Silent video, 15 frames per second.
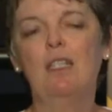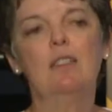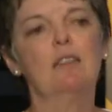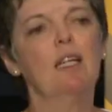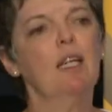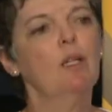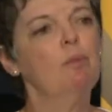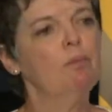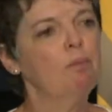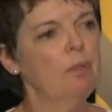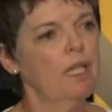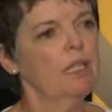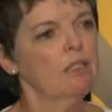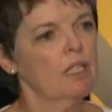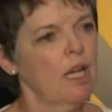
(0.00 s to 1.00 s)
um,
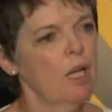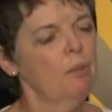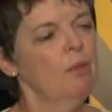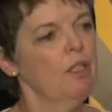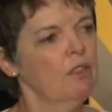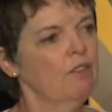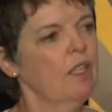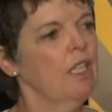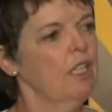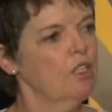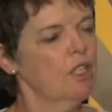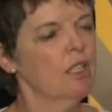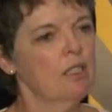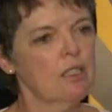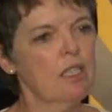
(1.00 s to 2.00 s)
but coming of age
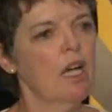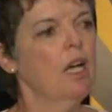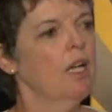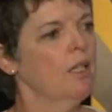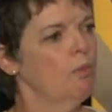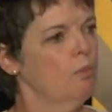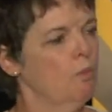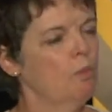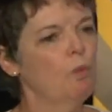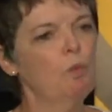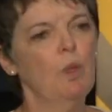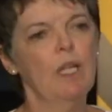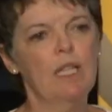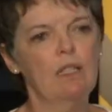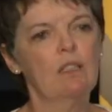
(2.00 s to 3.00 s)
at a time
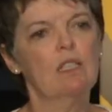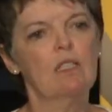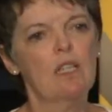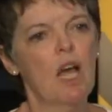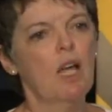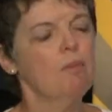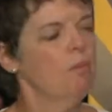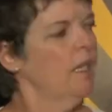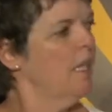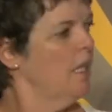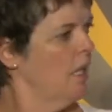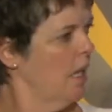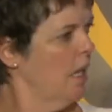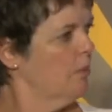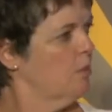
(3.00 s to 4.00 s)
when not
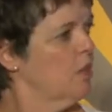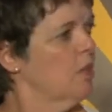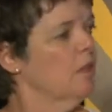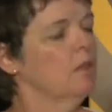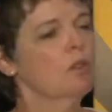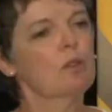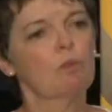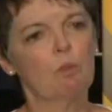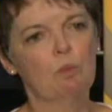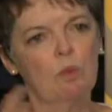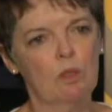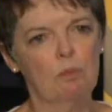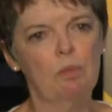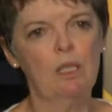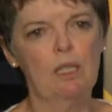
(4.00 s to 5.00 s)
many options
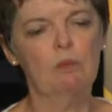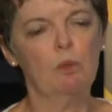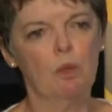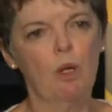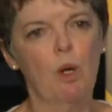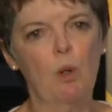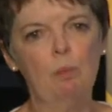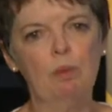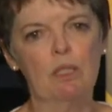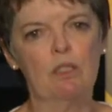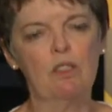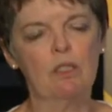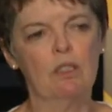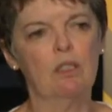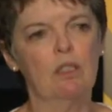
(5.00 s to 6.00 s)
were, be, were open
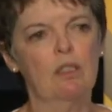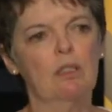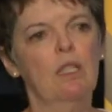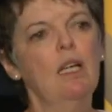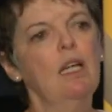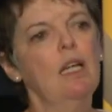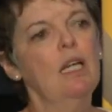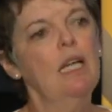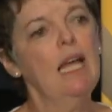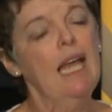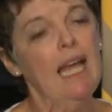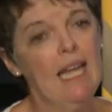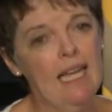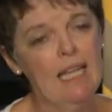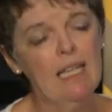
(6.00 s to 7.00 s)
to her.
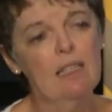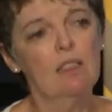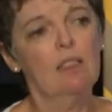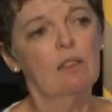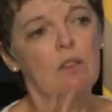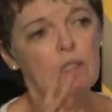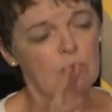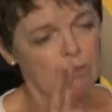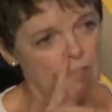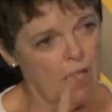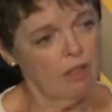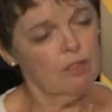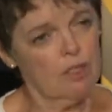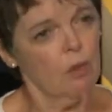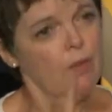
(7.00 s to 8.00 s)
And
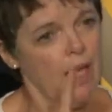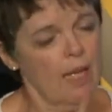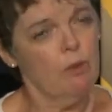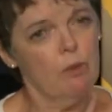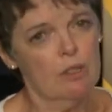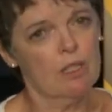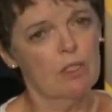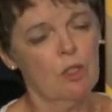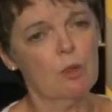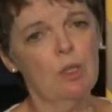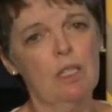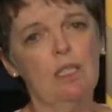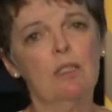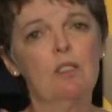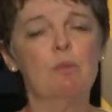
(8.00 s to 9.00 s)
uh, so that was
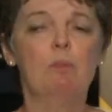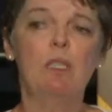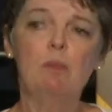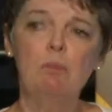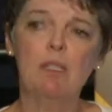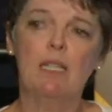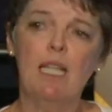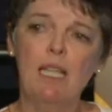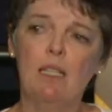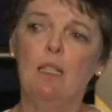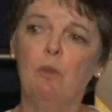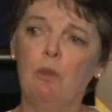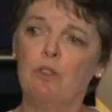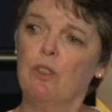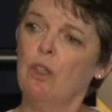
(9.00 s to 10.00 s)
intriguing to me. But then
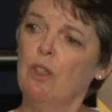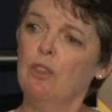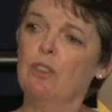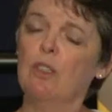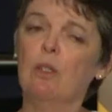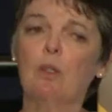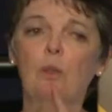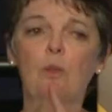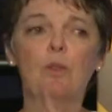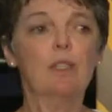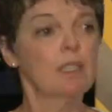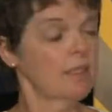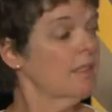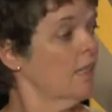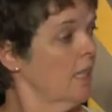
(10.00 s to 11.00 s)
there was also
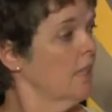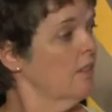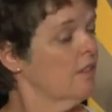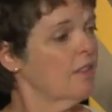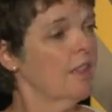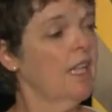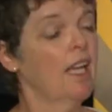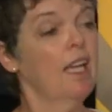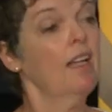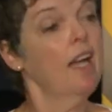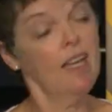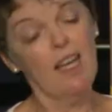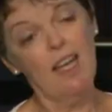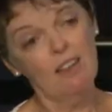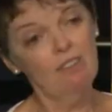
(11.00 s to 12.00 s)
the sense that
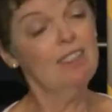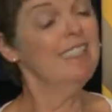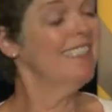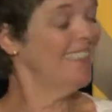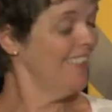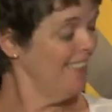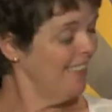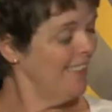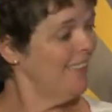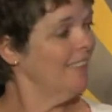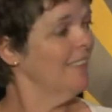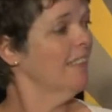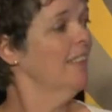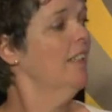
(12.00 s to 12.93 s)
I haven't seen